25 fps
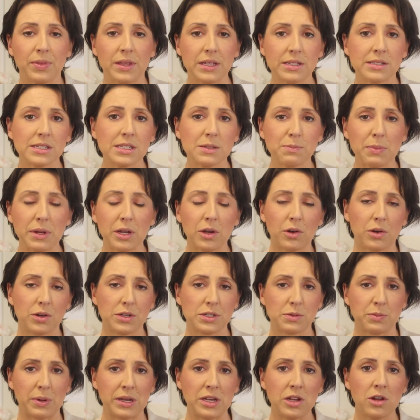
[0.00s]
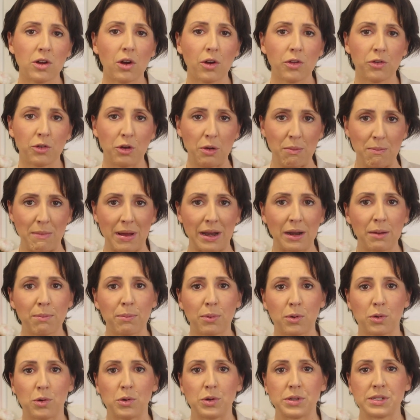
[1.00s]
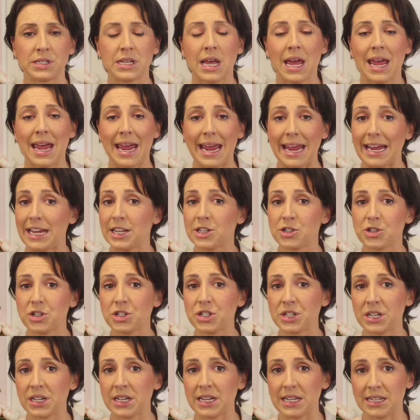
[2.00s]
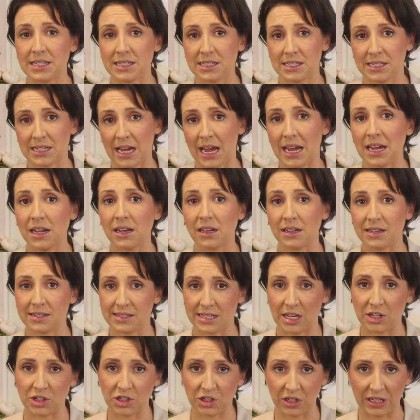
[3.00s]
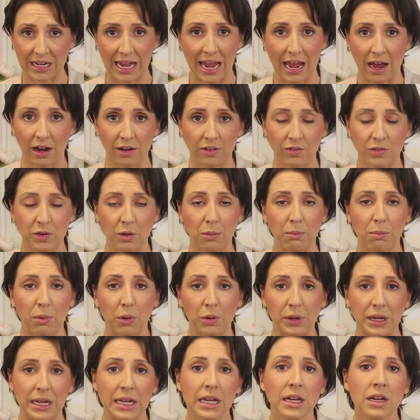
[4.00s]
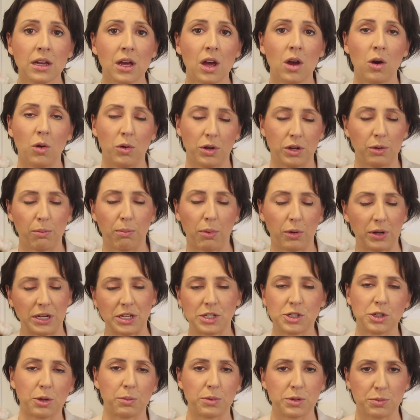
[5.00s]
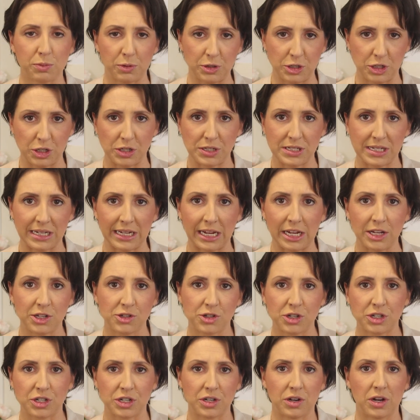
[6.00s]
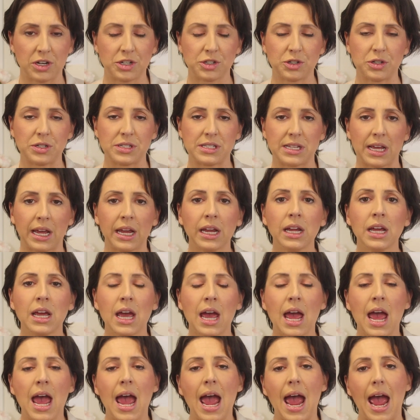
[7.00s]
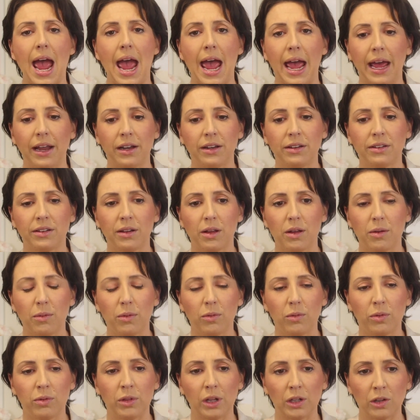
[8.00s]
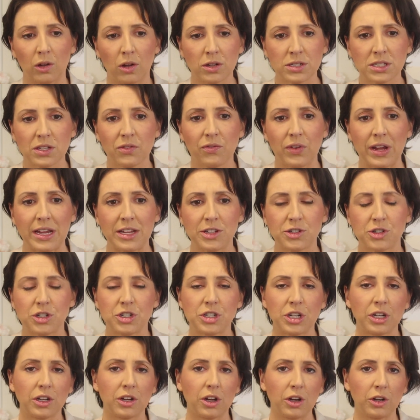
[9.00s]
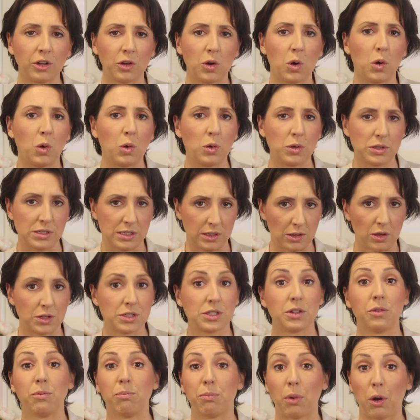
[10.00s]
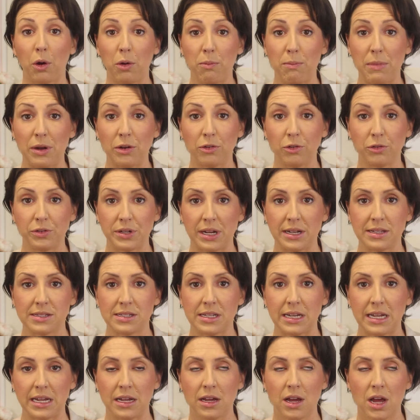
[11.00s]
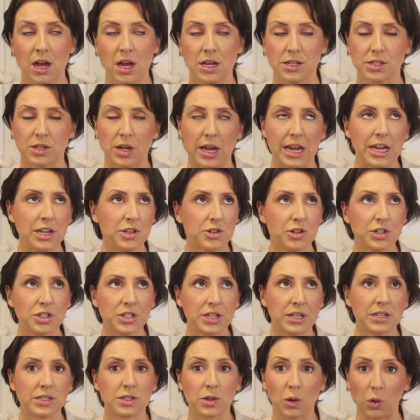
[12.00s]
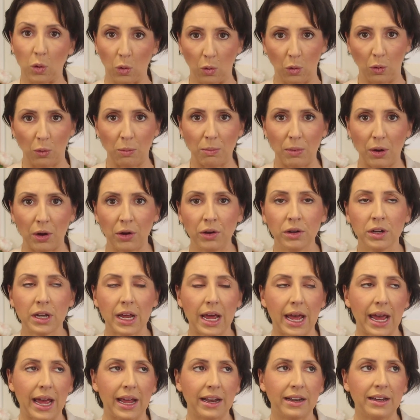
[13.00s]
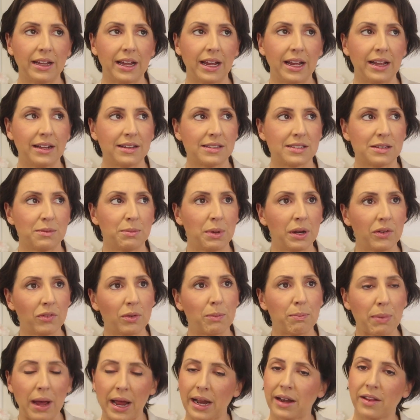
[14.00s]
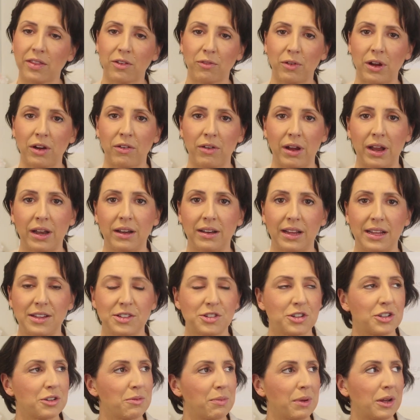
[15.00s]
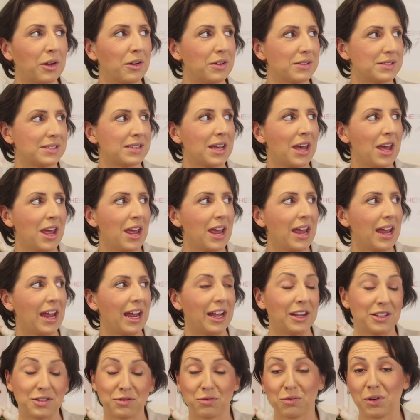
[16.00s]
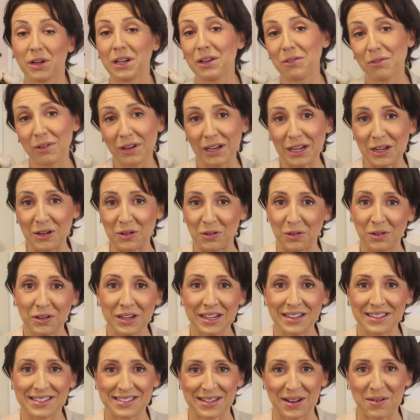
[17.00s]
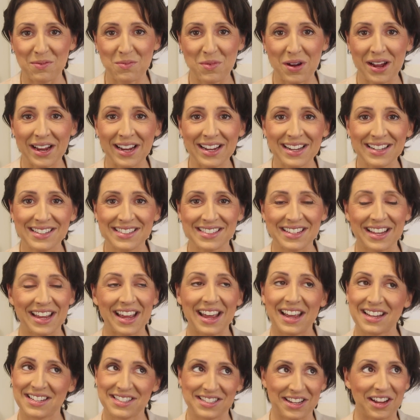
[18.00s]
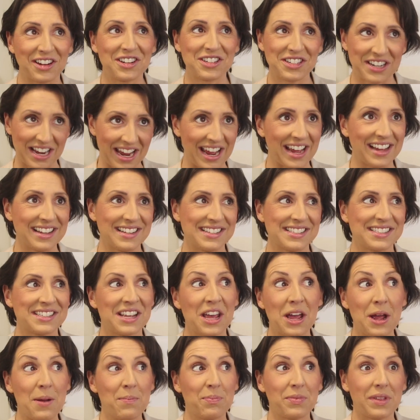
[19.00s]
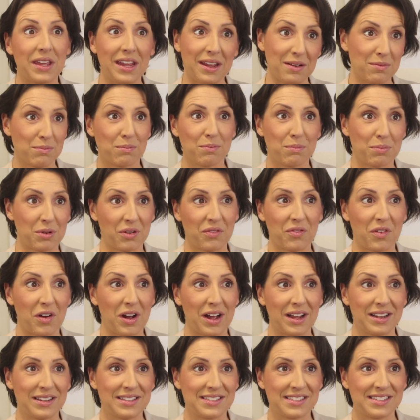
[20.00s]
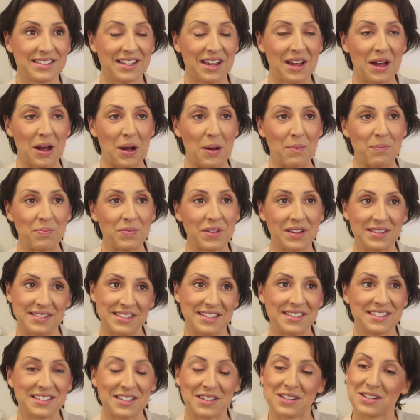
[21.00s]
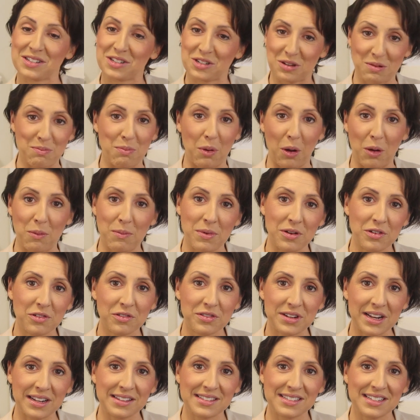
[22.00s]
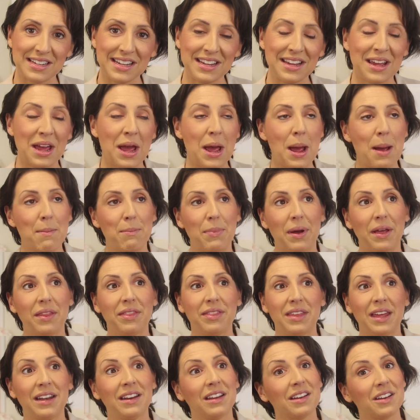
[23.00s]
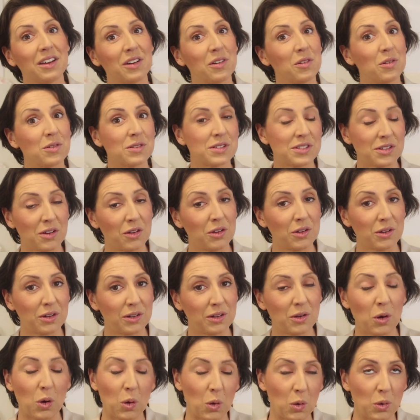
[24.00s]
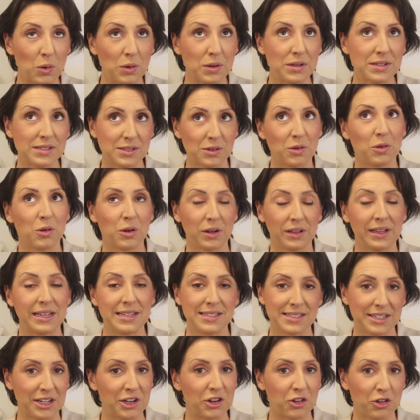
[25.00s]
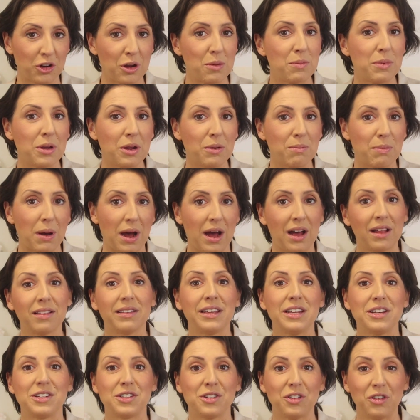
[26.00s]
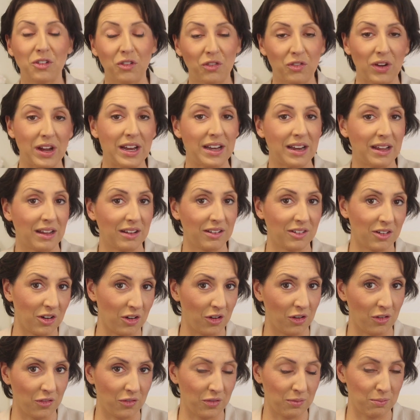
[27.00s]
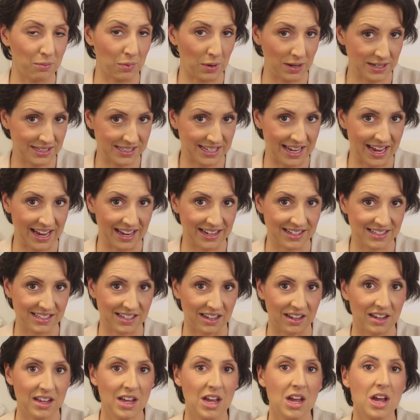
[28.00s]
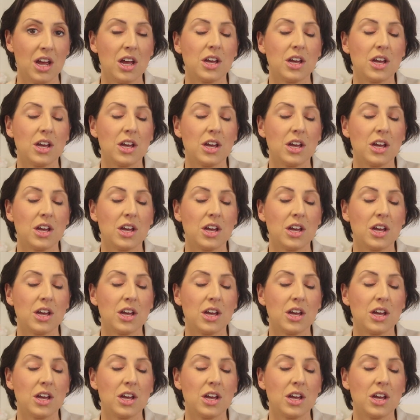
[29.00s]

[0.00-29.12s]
This is because when you go through menopause, estrogen is taken essentially out of your body, or your body stops producing estrogen, I should say, and the loss of estrogen can cause loss of bone mineral density. So estrogen's a hormone, and it's a bit of a pain in the rear end, estrogen, because it's really, really good in some ways, such as it provides assistance to bone mineral density, but then it can also cause, or at least contribute partly to feeding of breast cancer.